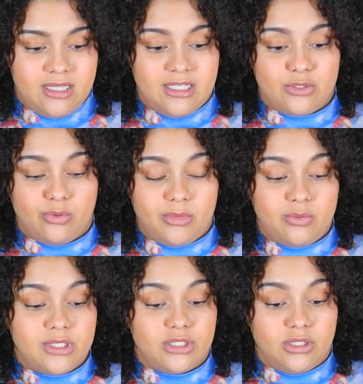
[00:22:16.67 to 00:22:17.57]
this
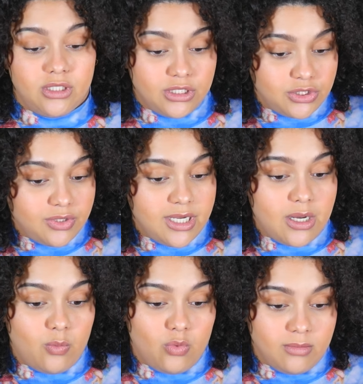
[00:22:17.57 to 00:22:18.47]
woman was nurturing
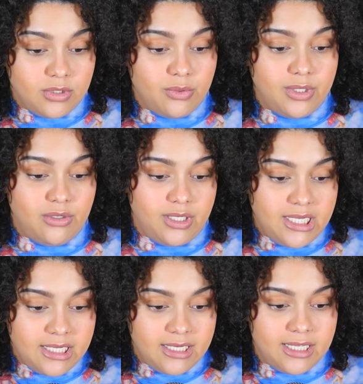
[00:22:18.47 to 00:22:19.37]
and warm to you when you
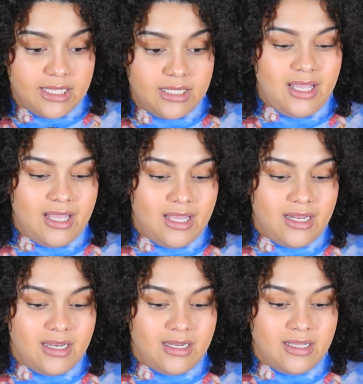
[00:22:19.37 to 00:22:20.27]
needed it
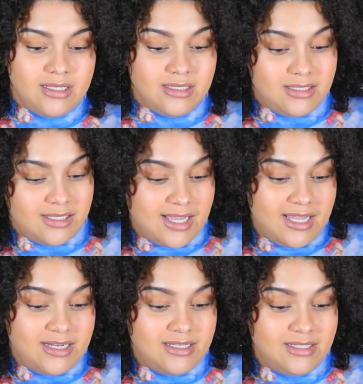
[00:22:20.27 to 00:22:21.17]
and
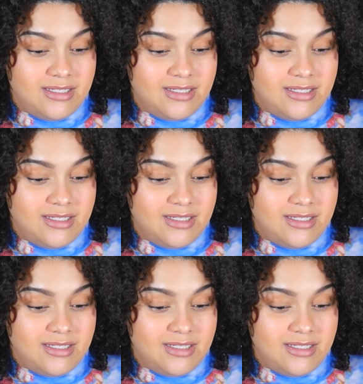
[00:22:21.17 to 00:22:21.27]
instead